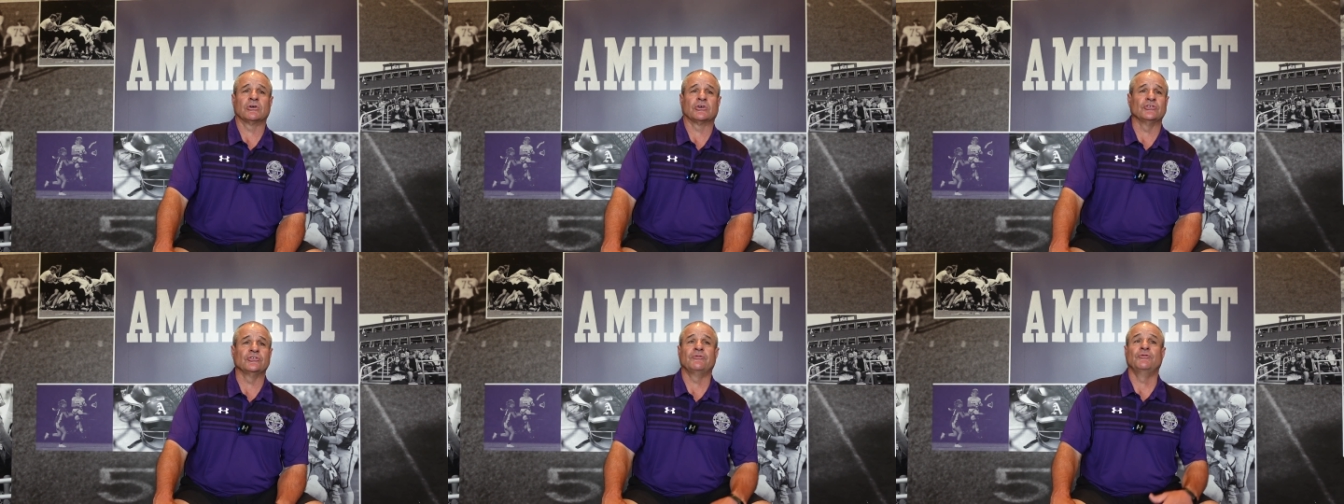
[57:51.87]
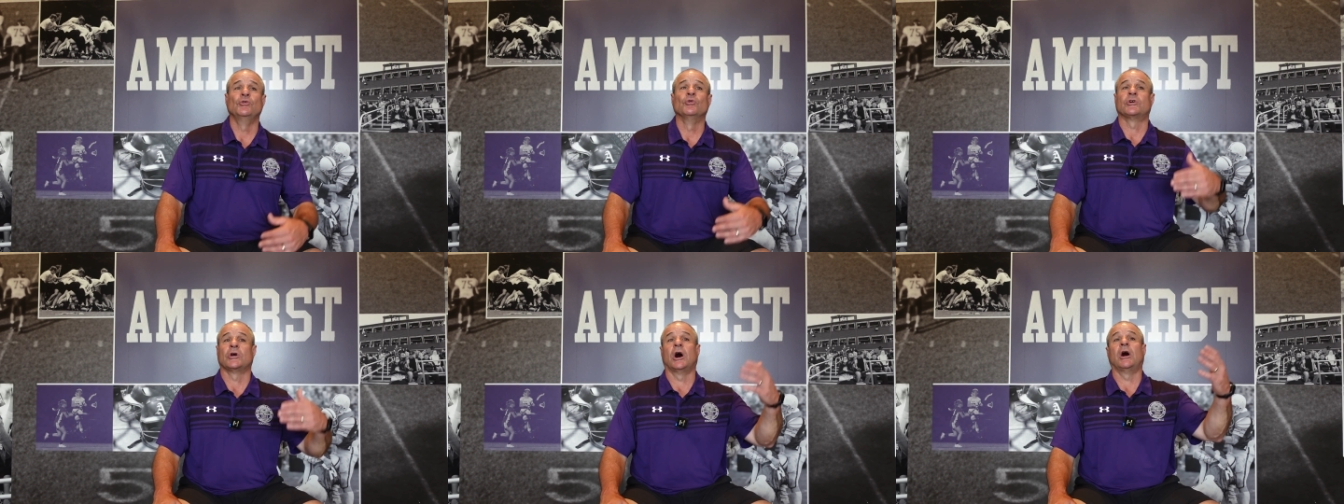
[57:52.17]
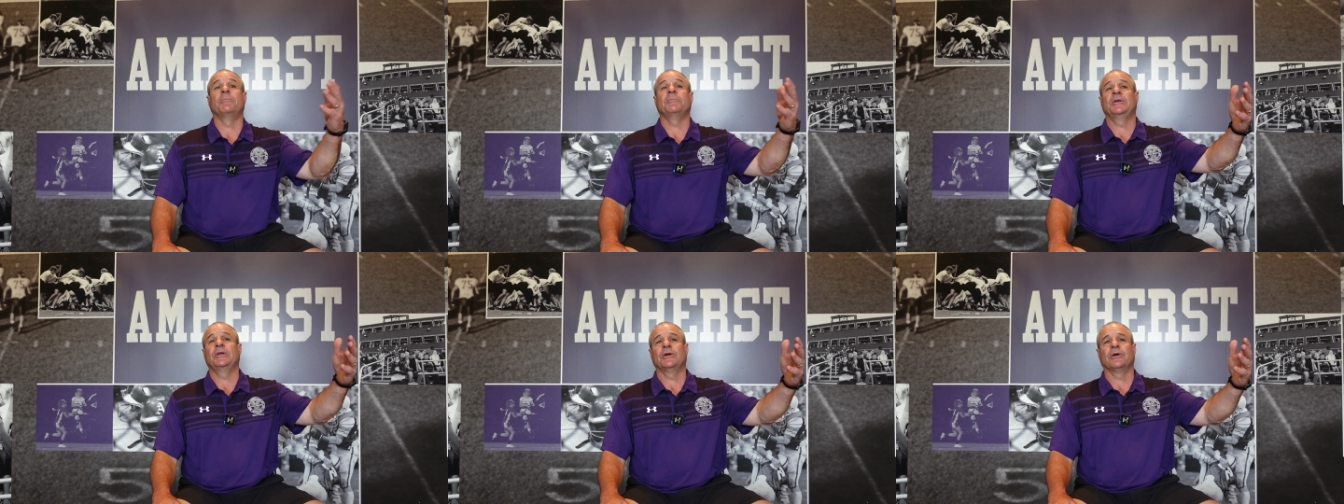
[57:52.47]
Because if you
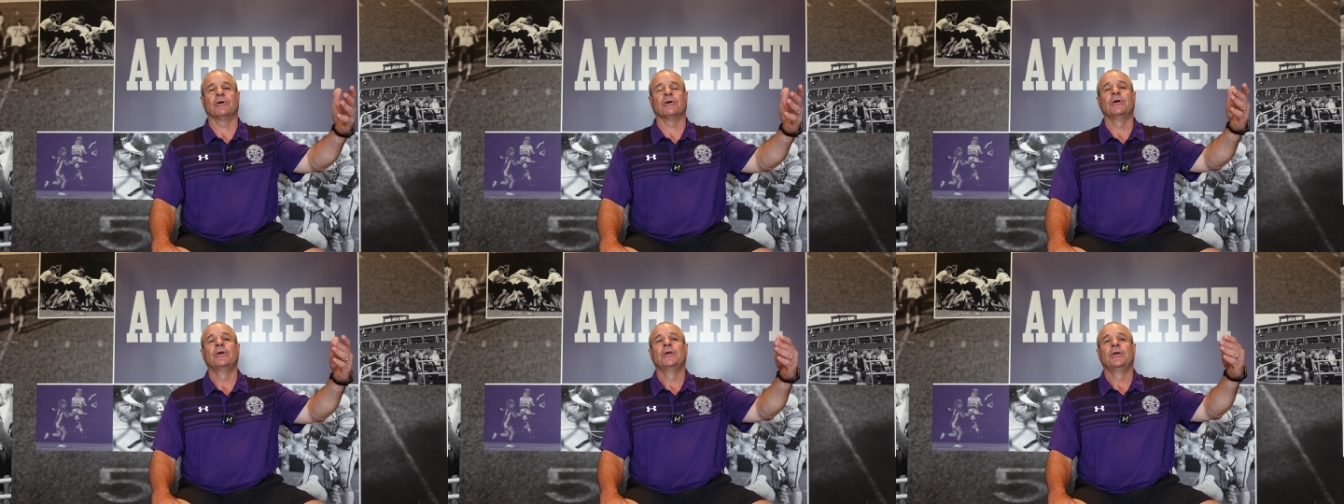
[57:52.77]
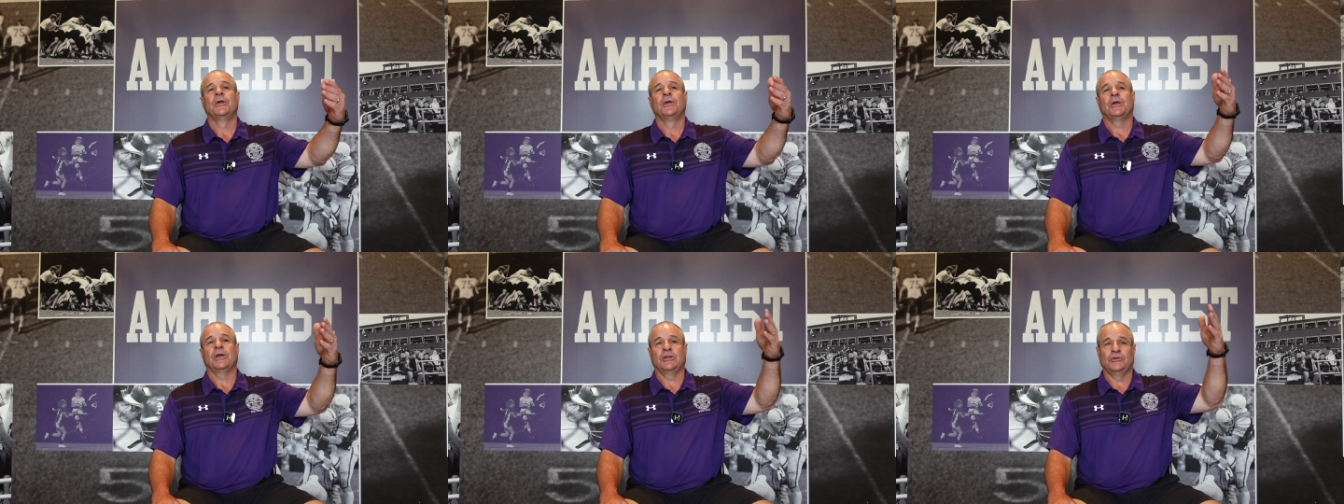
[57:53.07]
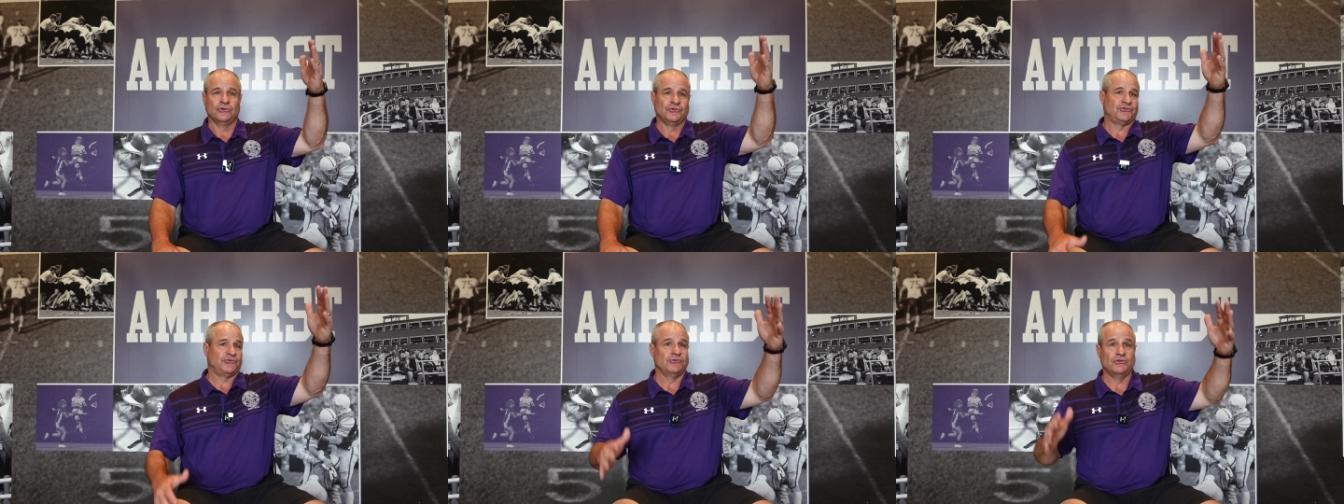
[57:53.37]
come here and
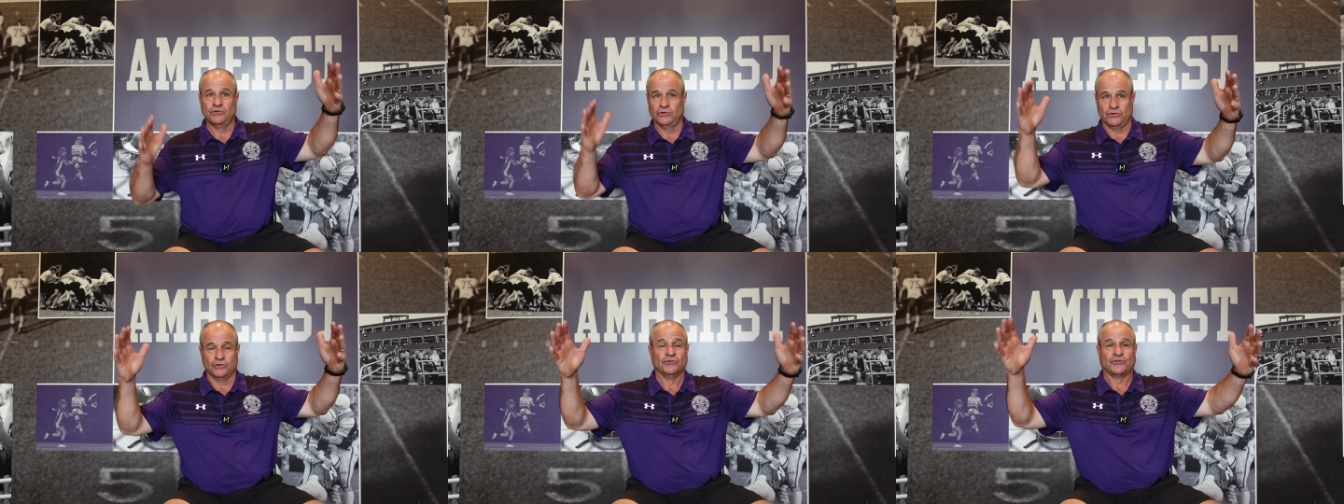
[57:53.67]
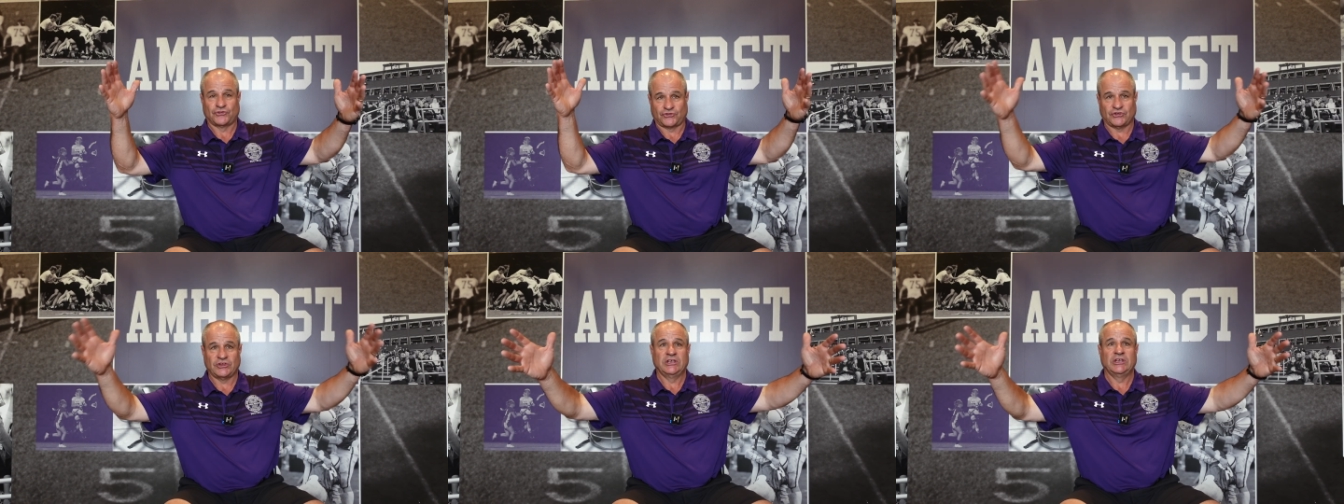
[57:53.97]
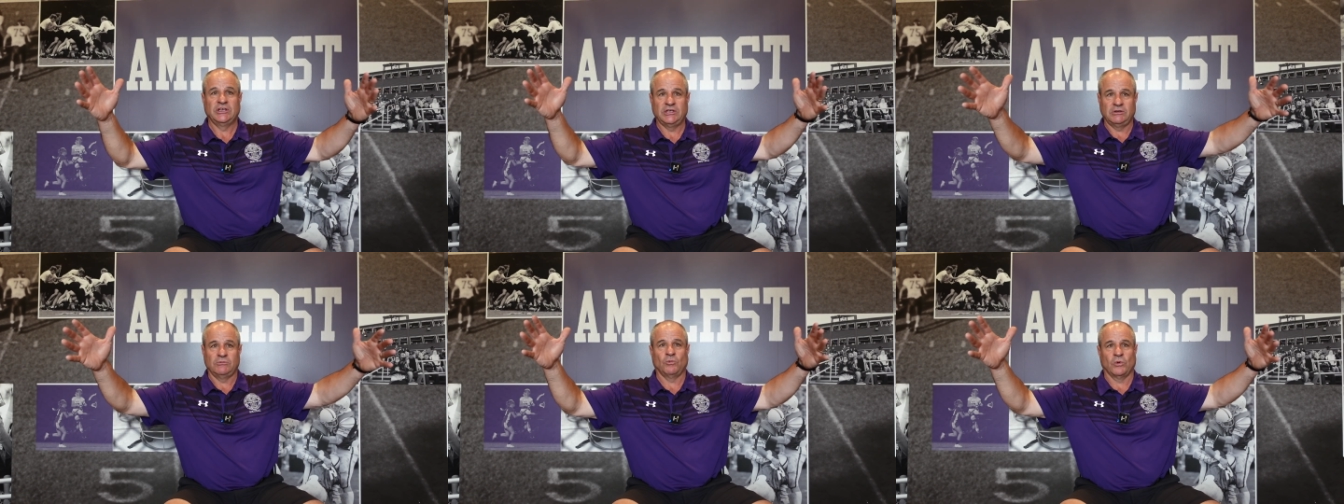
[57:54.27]
you
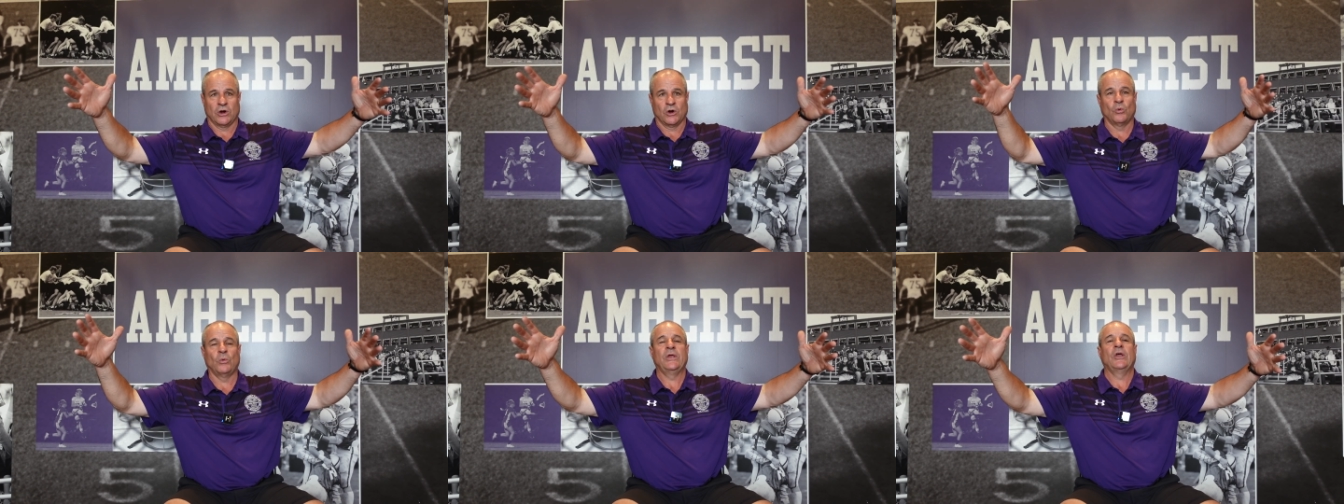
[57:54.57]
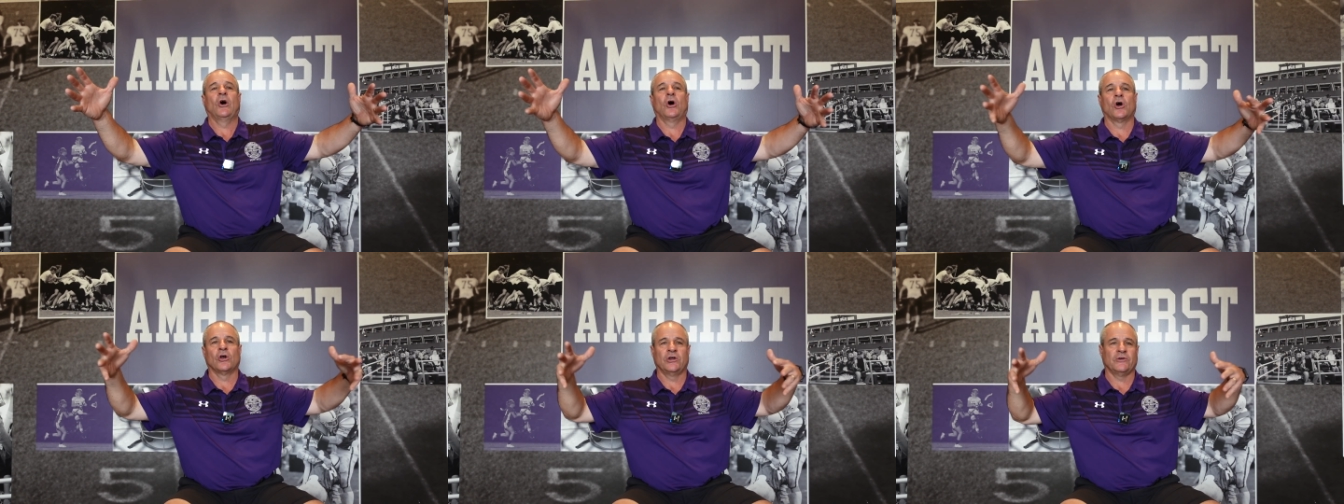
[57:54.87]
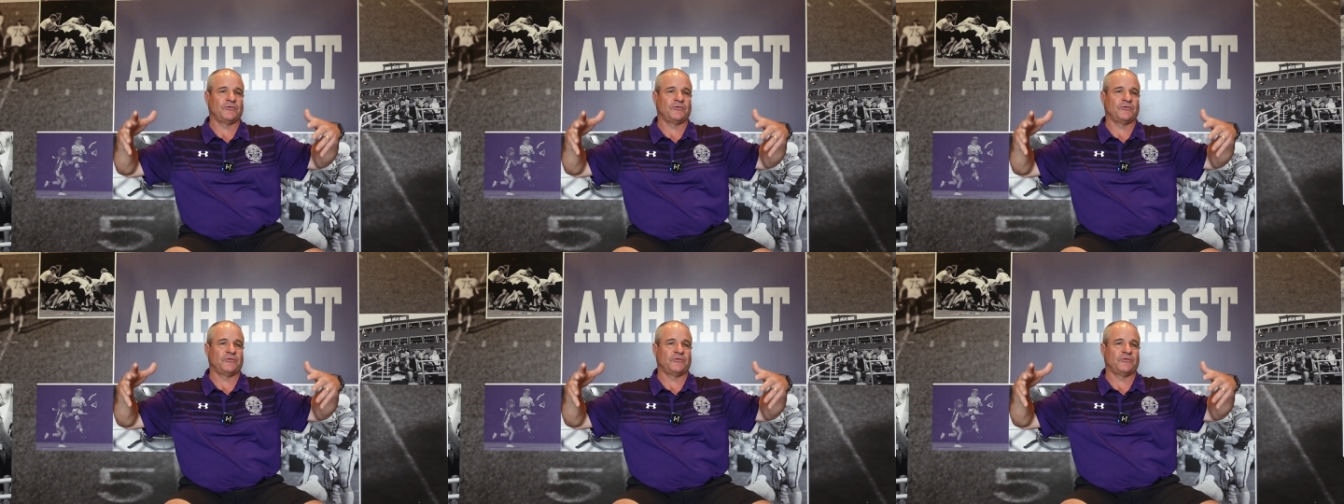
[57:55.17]
see where we are,